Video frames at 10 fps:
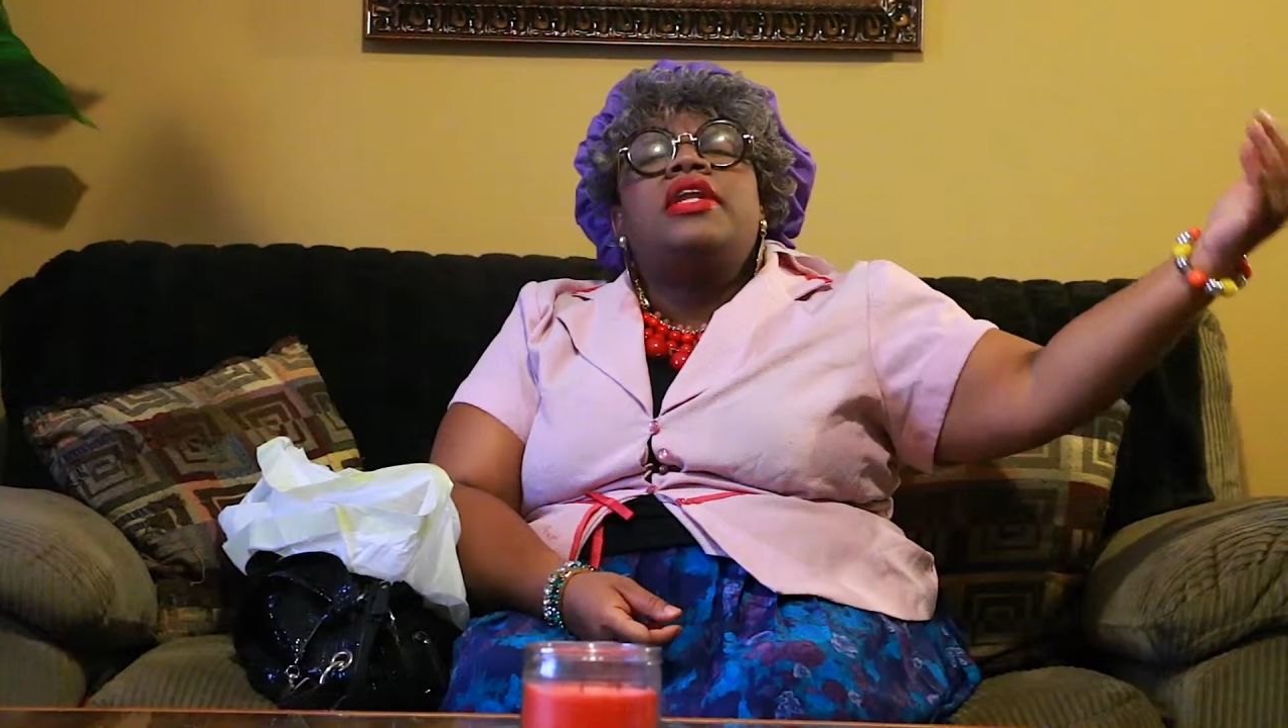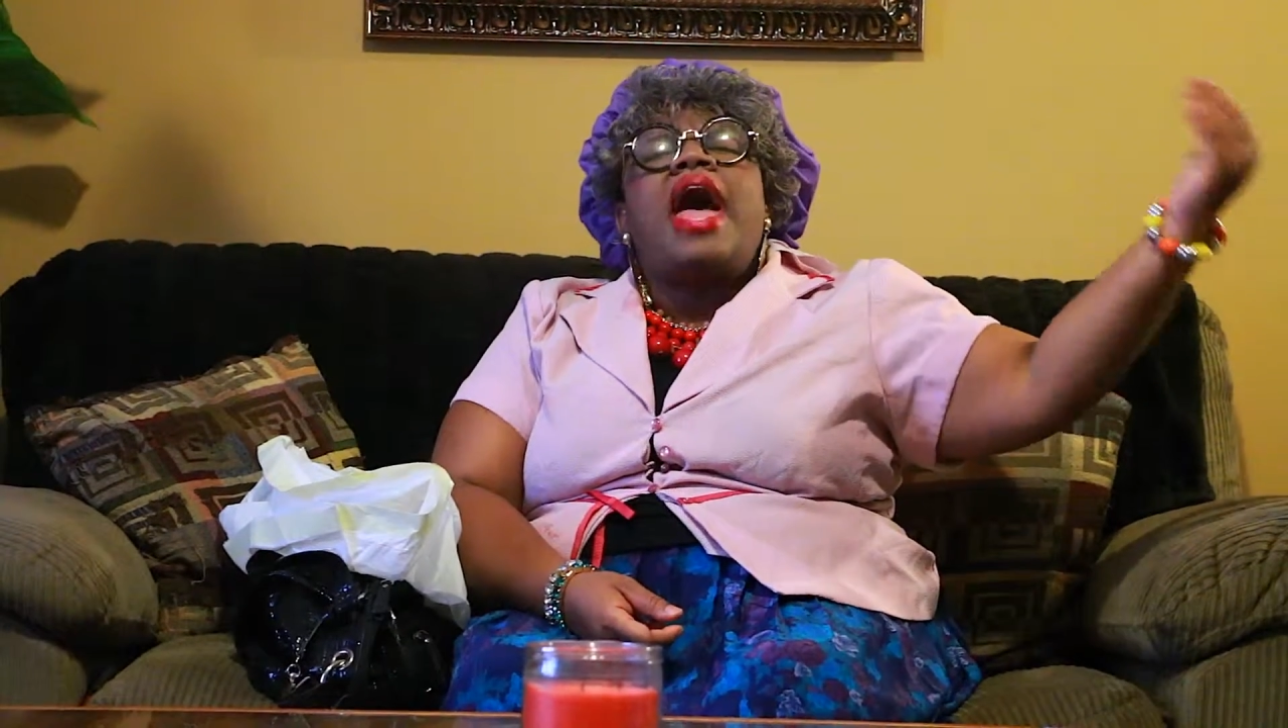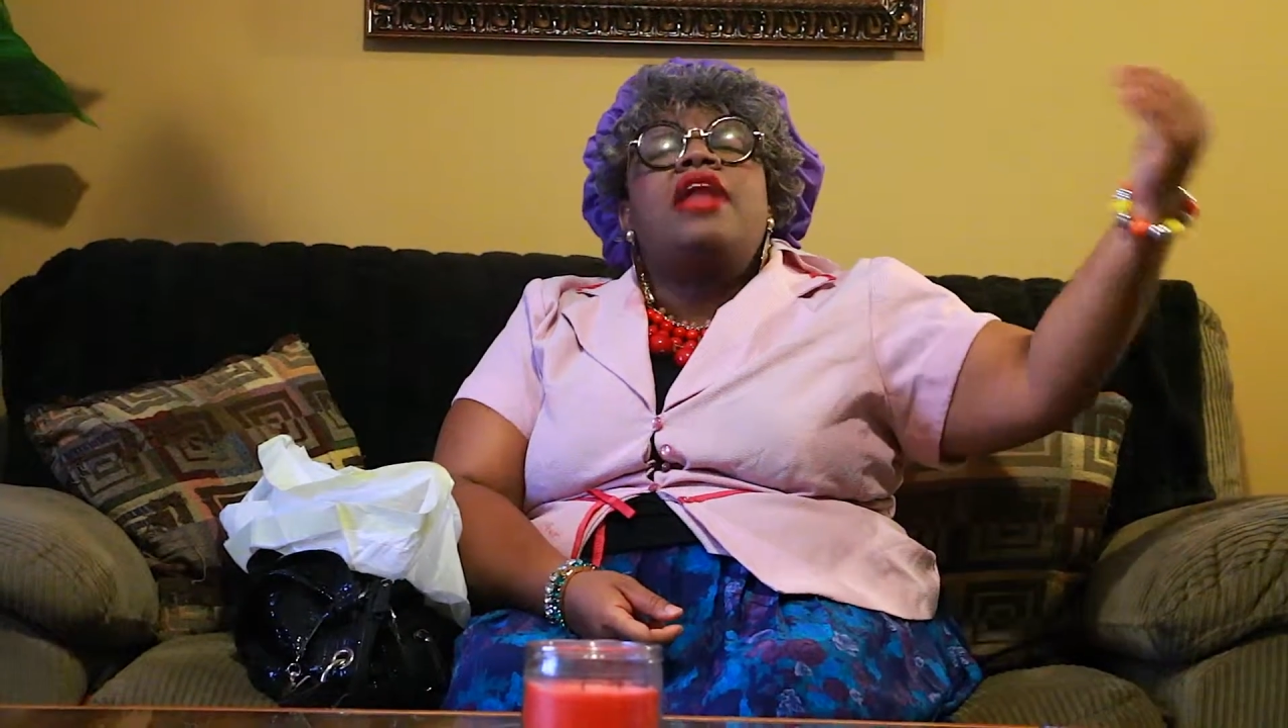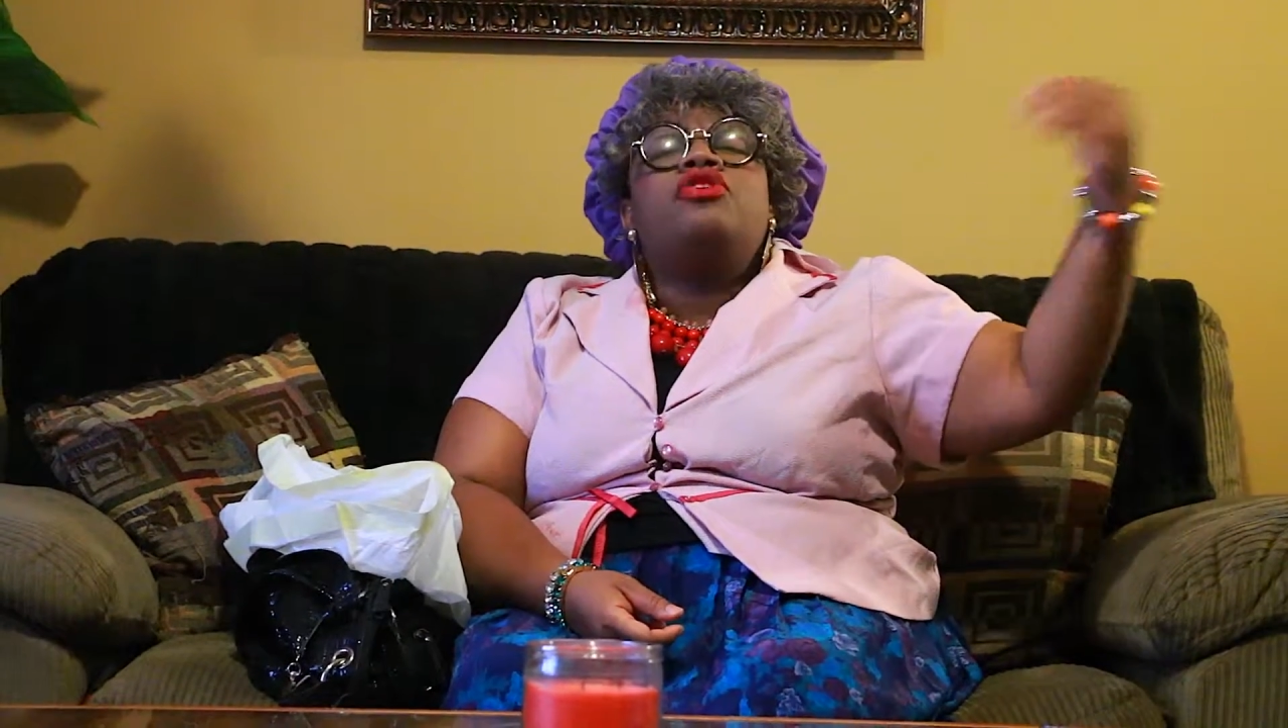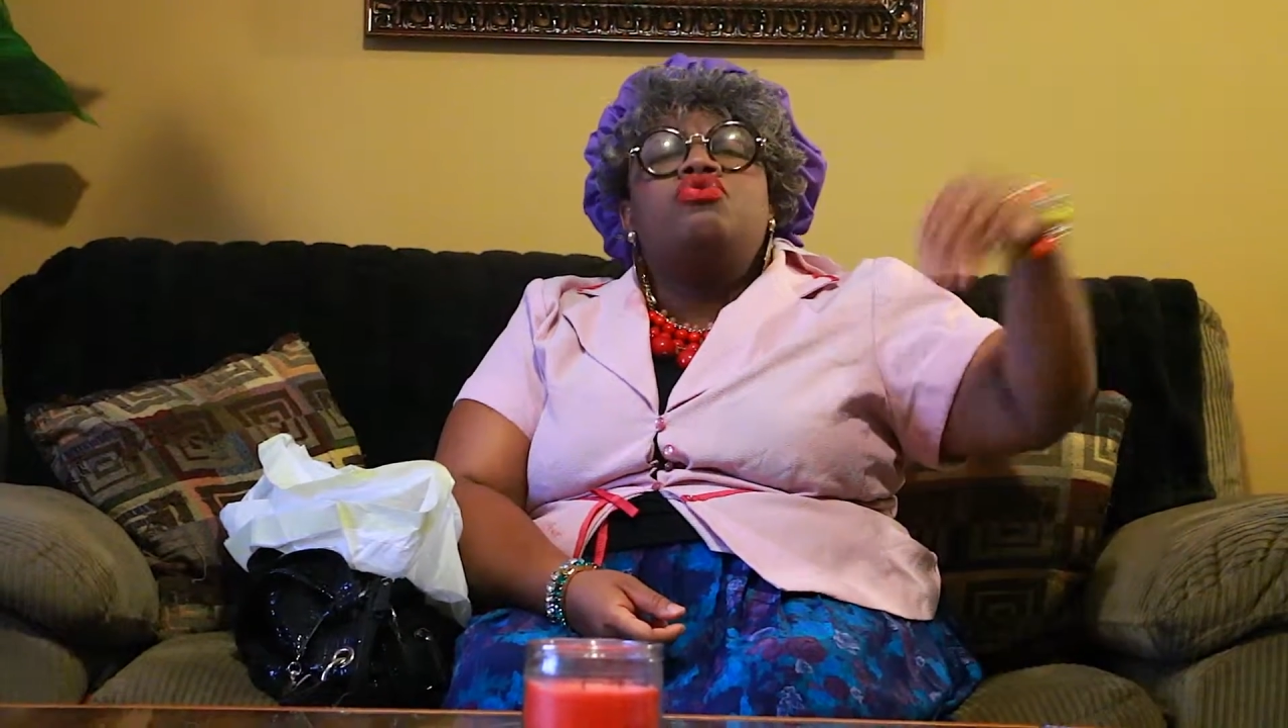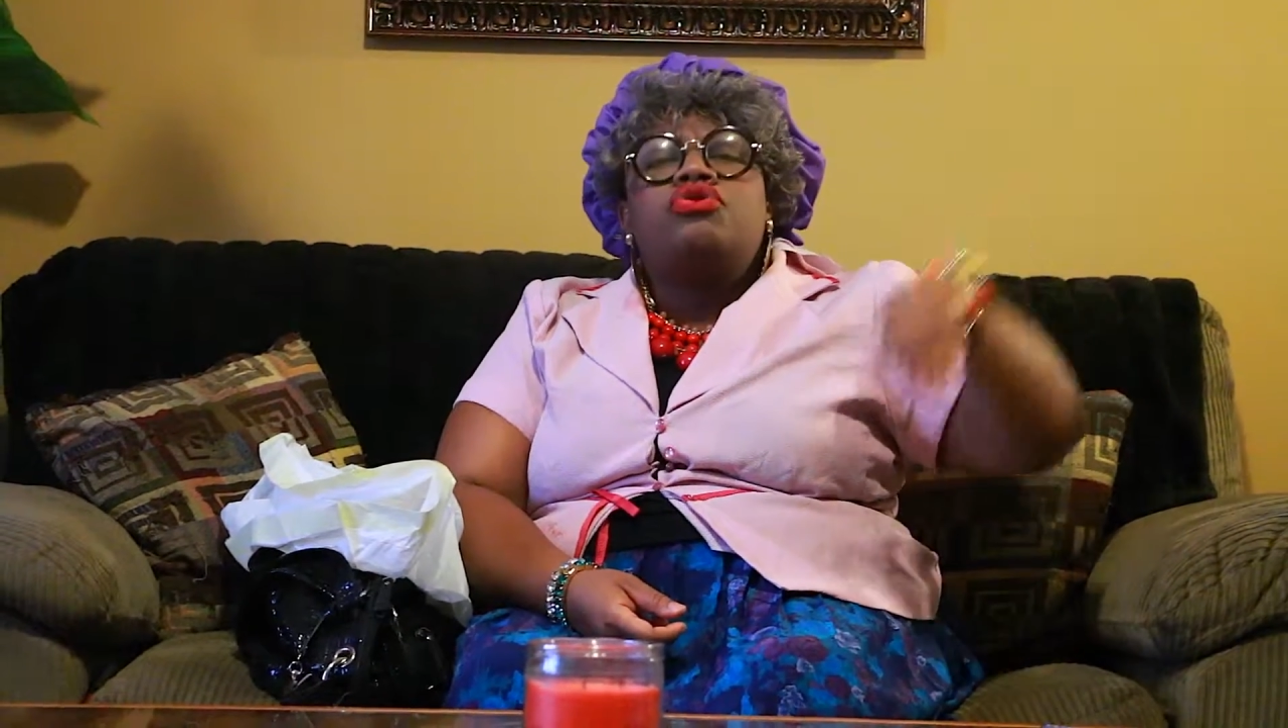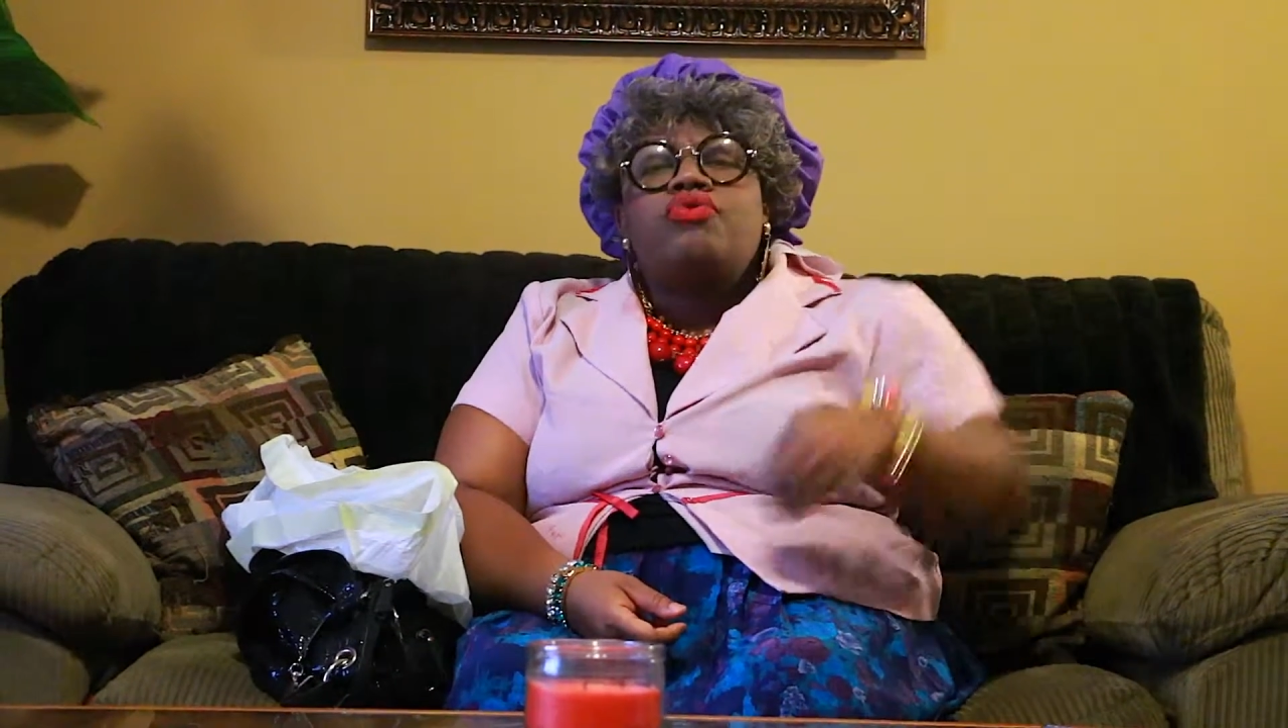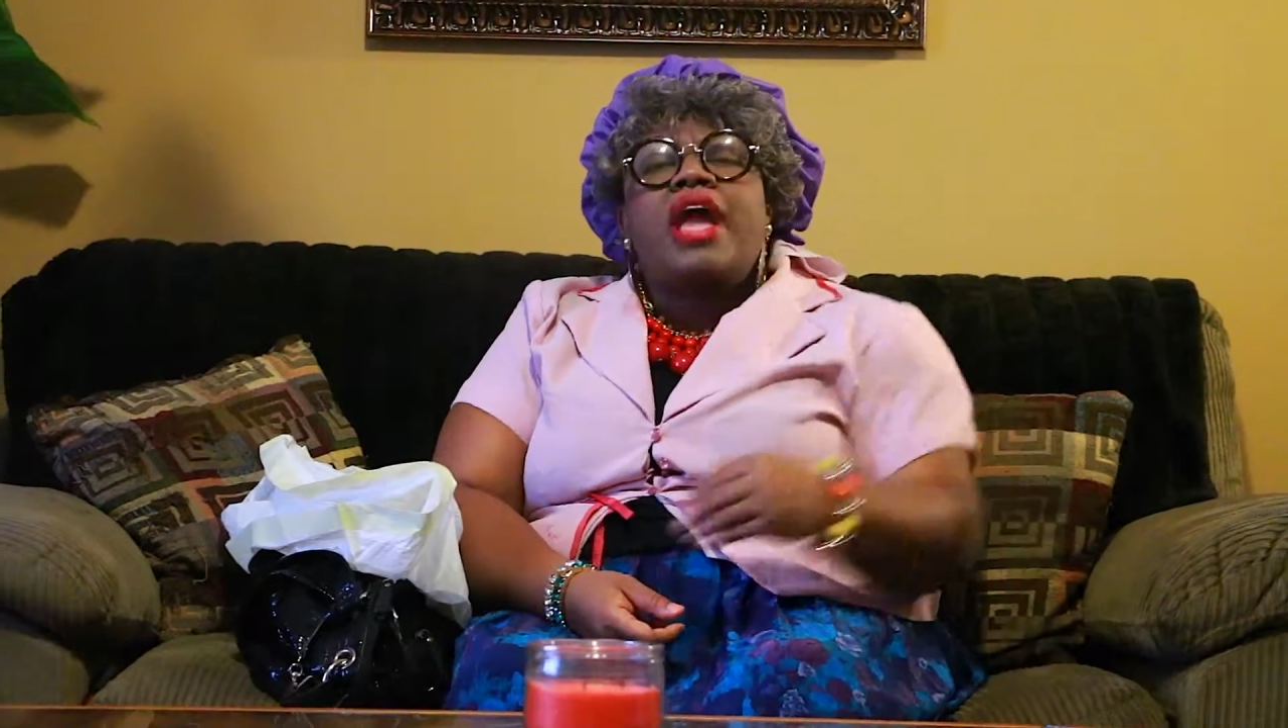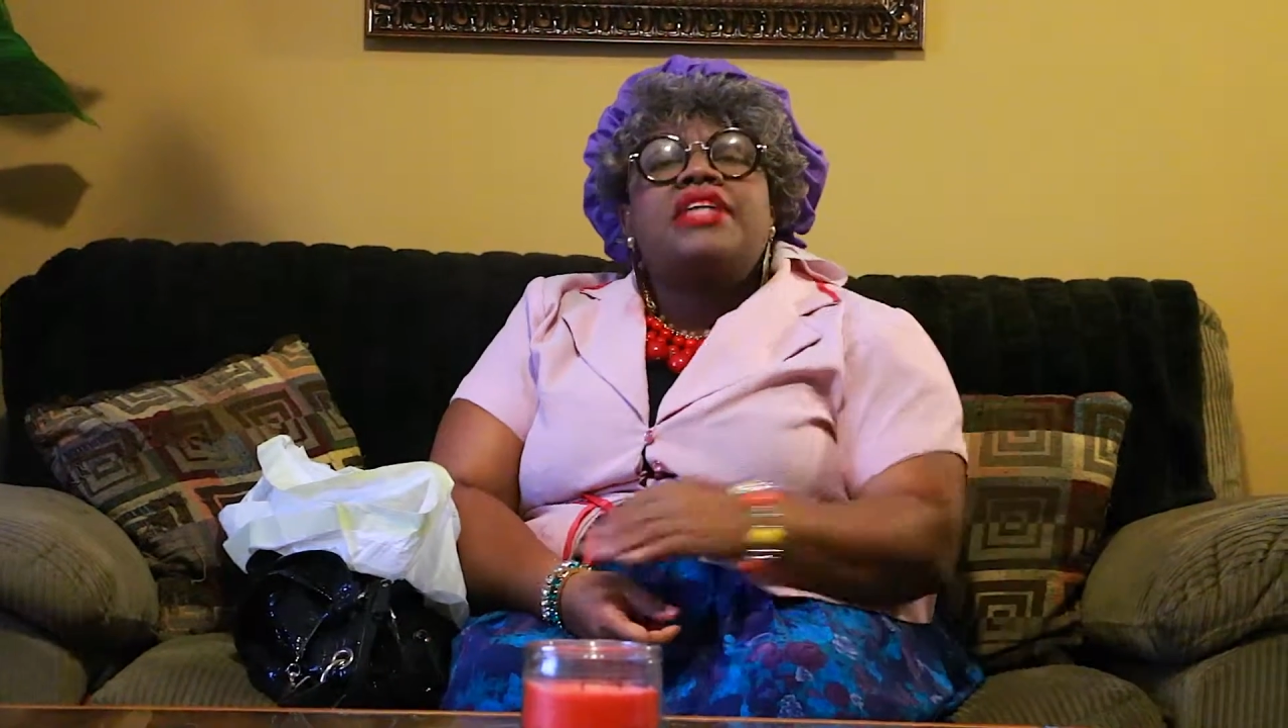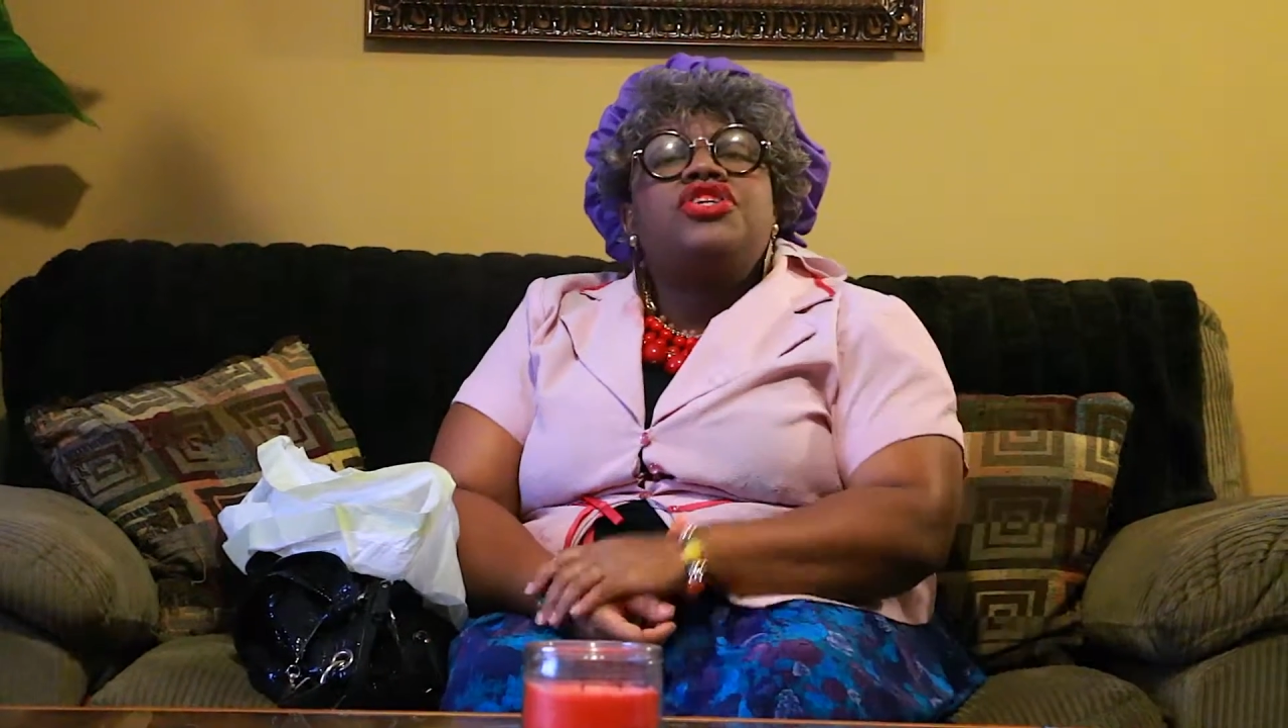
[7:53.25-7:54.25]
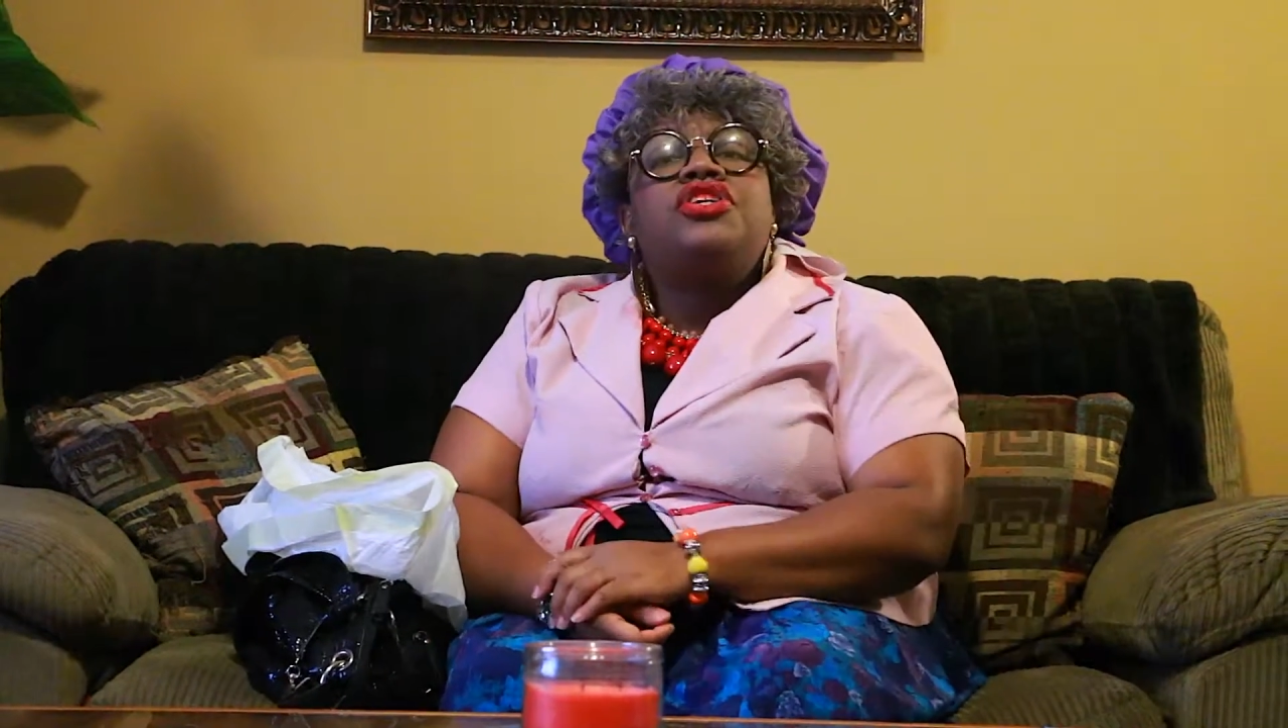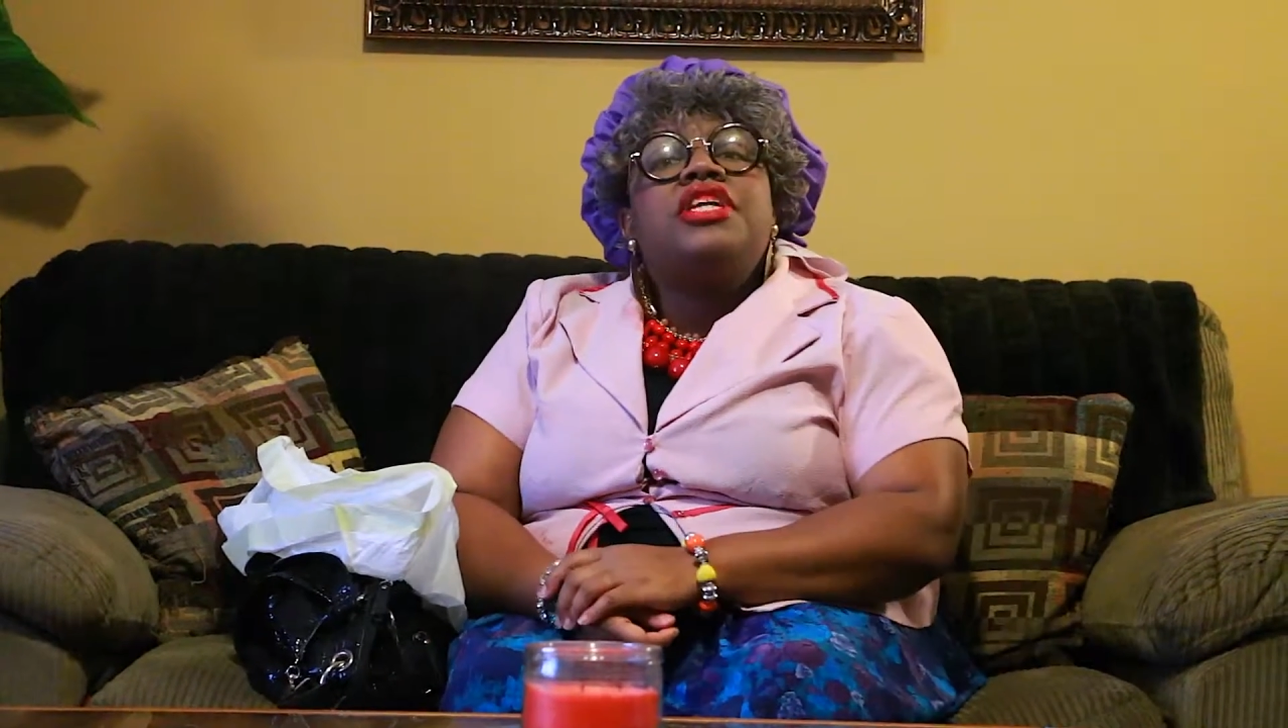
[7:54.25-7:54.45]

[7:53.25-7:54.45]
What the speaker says: out of you is trash and you